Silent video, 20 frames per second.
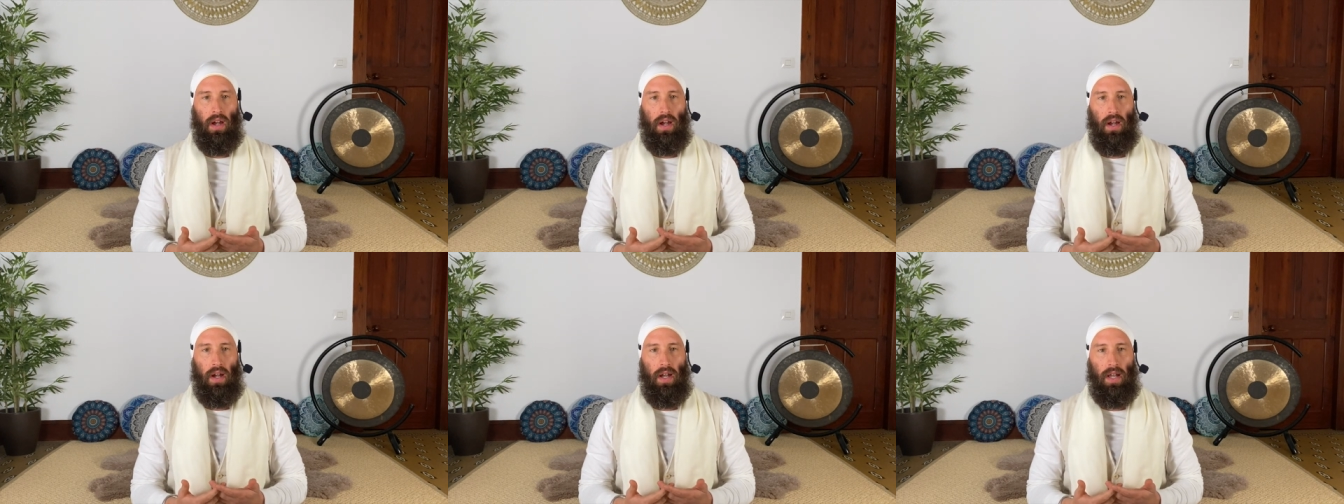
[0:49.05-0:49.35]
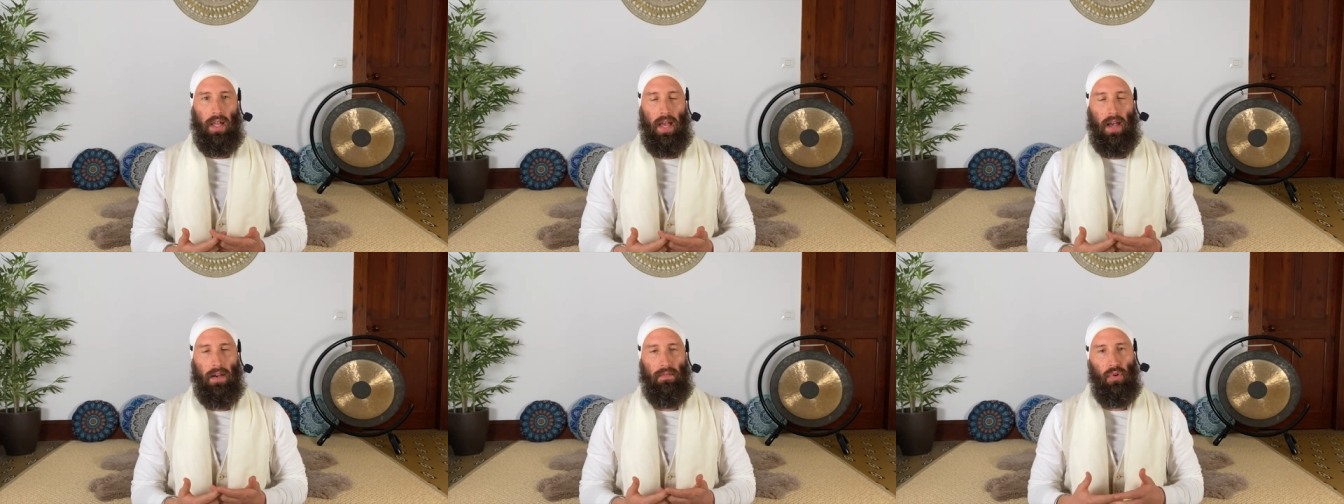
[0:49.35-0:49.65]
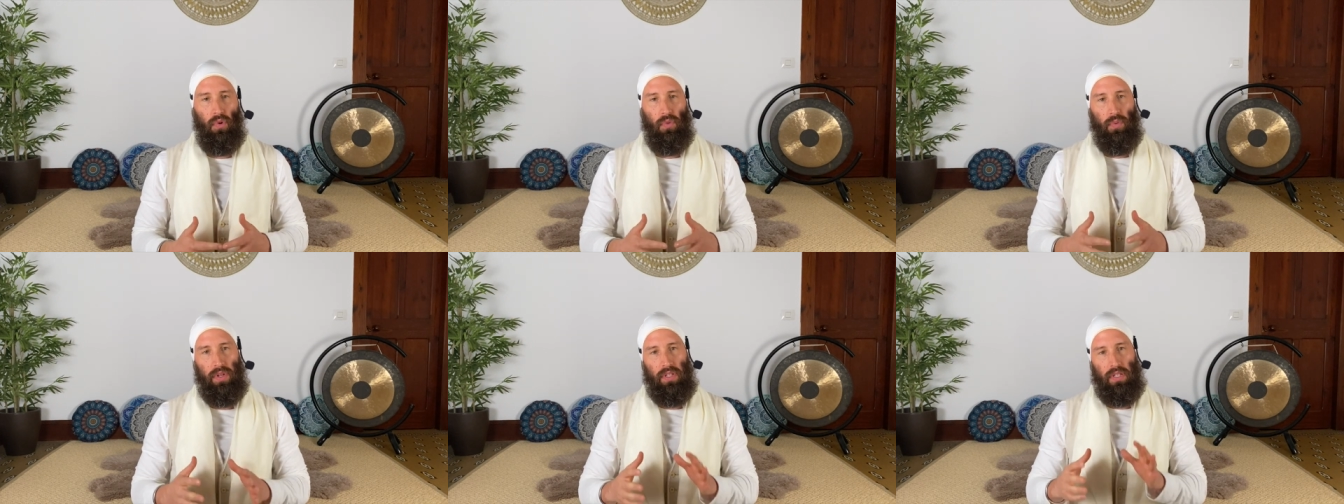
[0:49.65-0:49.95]
I have
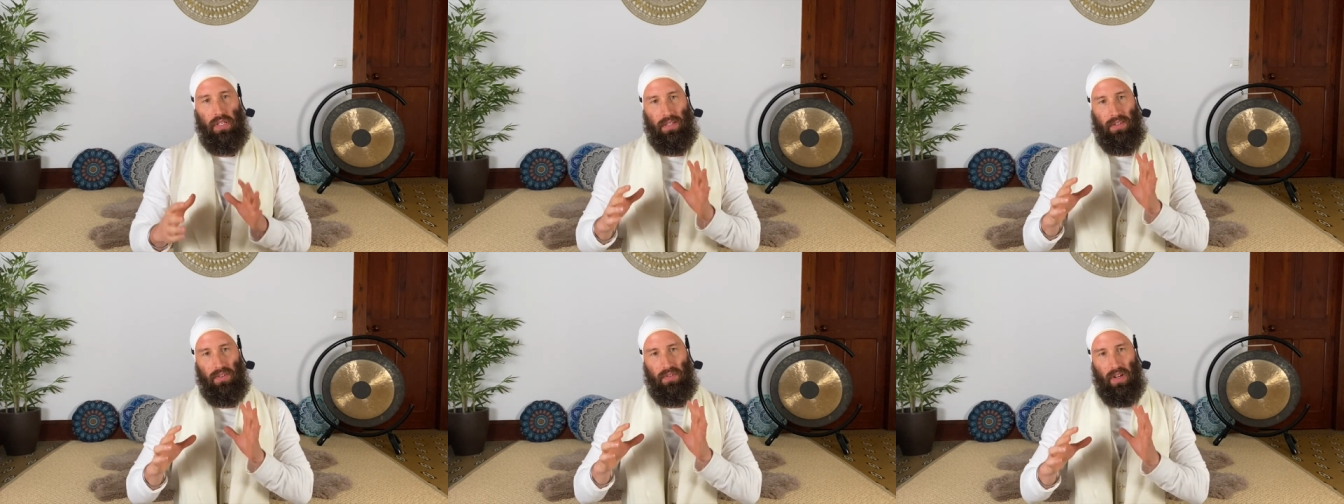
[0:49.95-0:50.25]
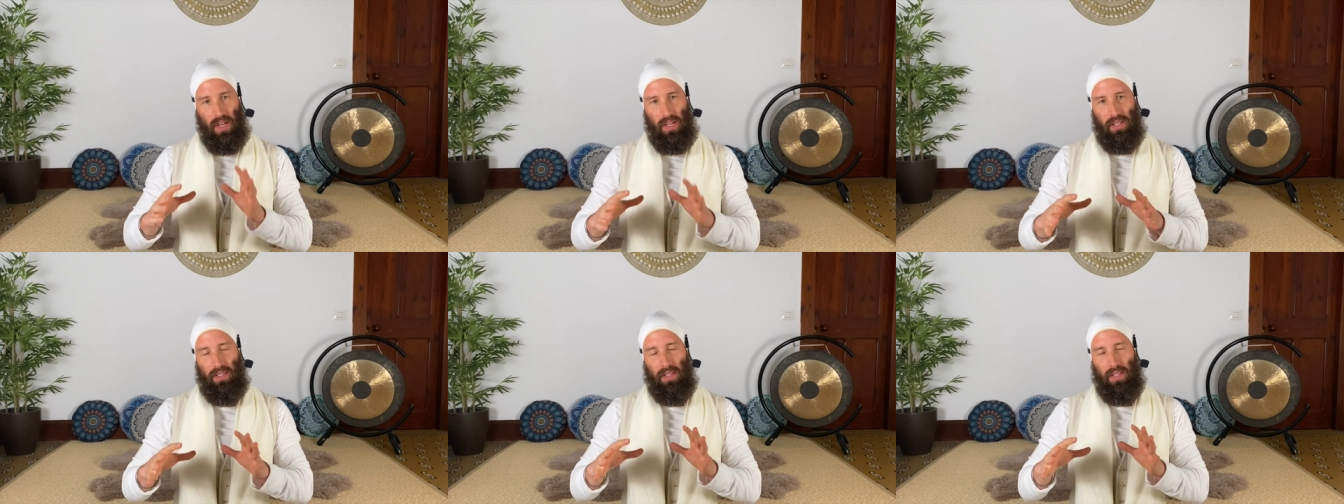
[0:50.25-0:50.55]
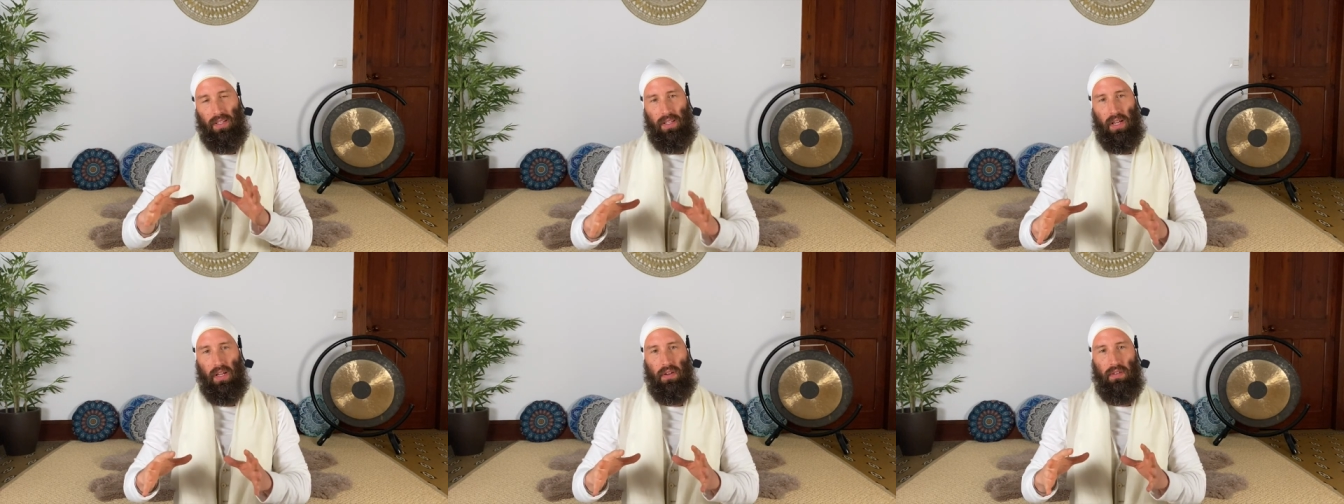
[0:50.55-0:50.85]
always addressed
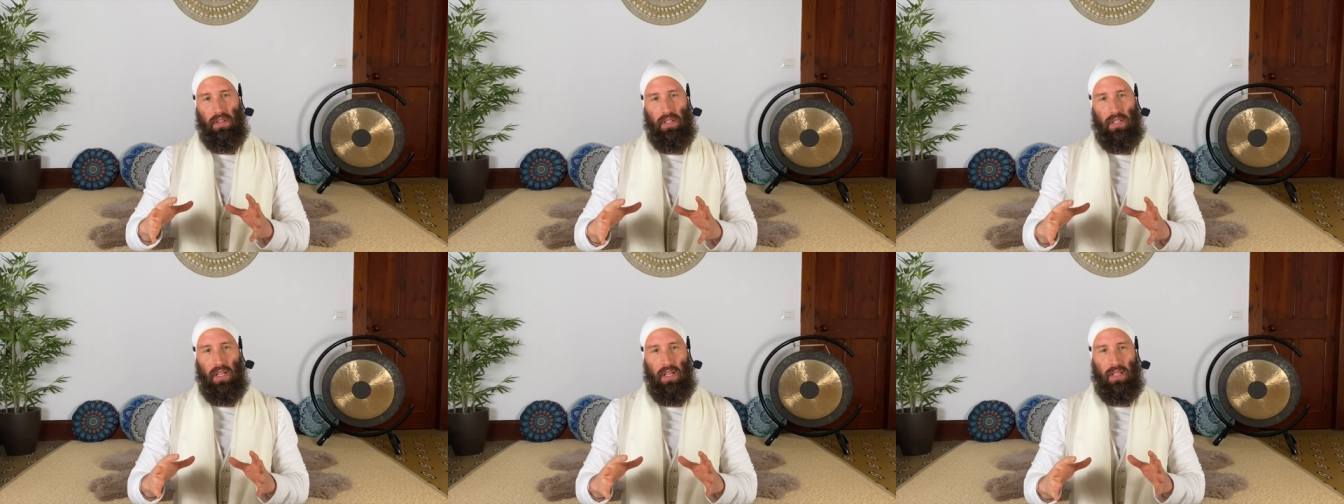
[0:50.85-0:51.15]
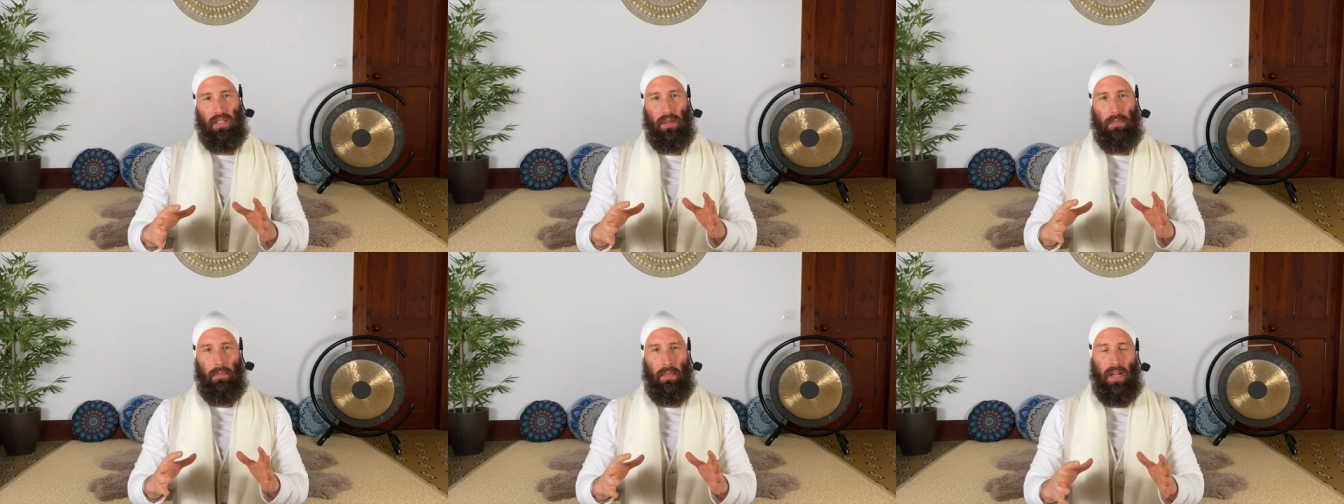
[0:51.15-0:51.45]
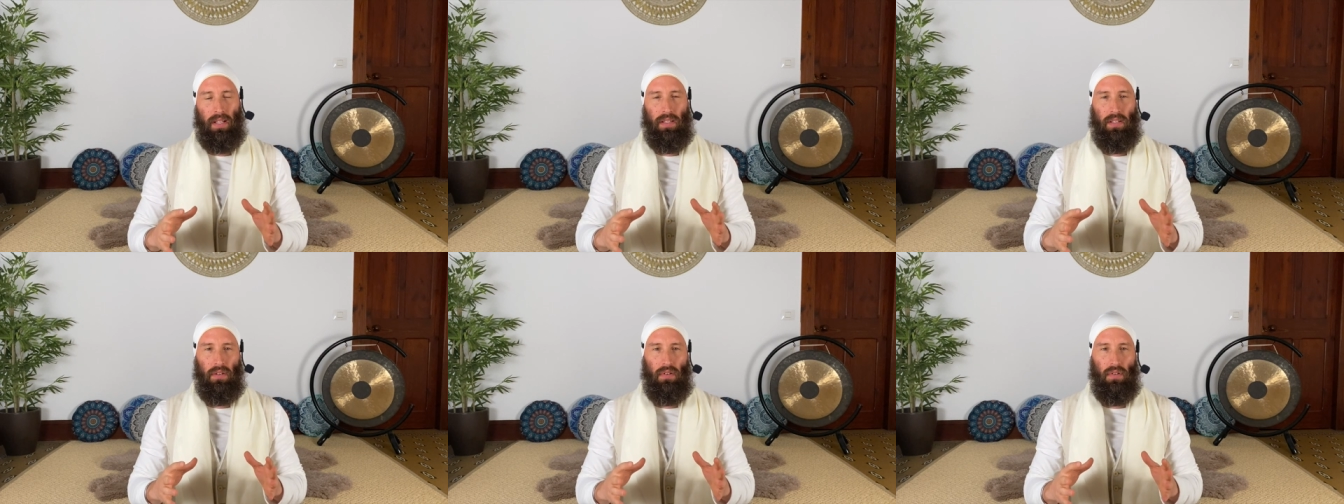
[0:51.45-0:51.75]
integrity as a
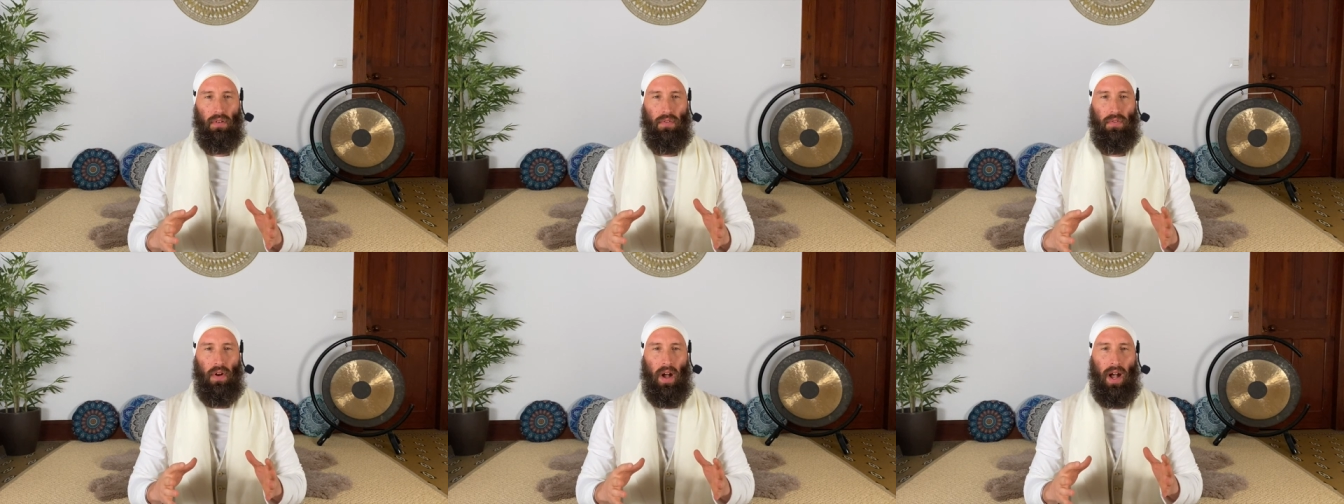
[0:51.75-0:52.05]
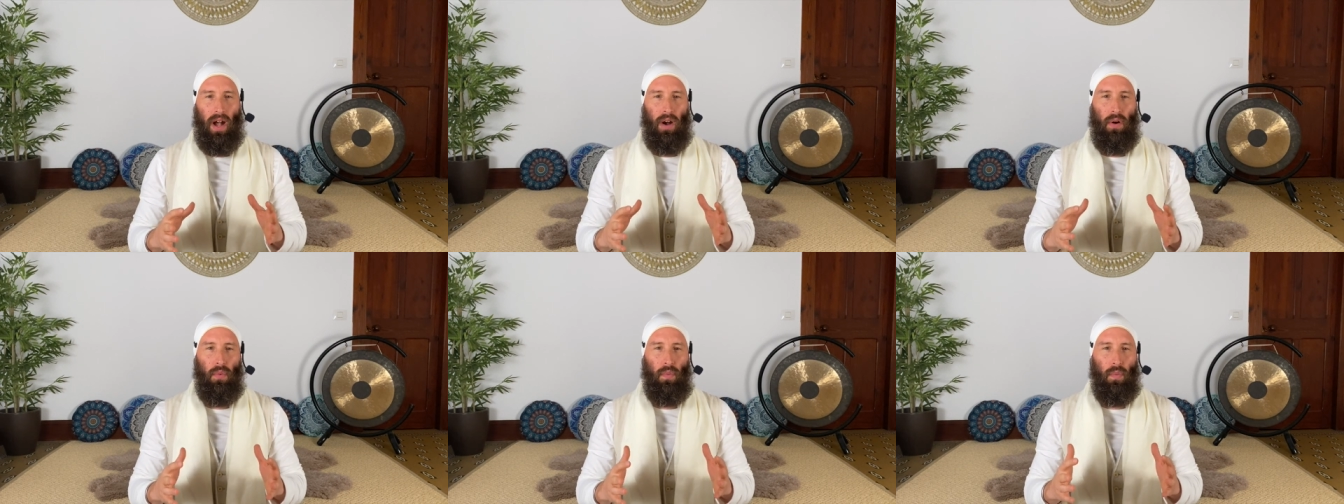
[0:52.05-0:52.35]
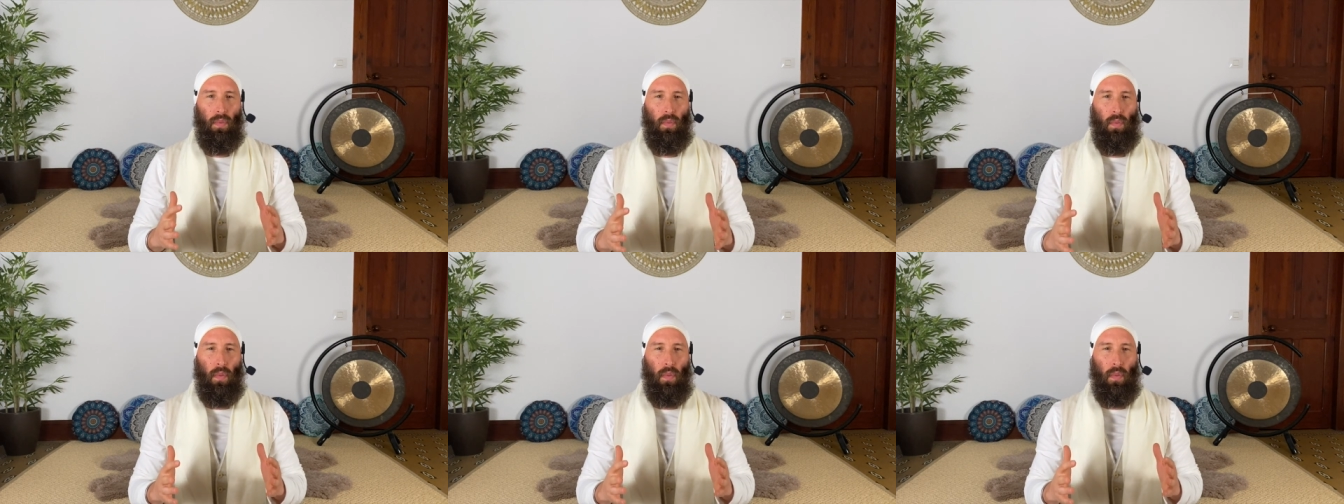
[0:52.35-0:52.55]
matter of how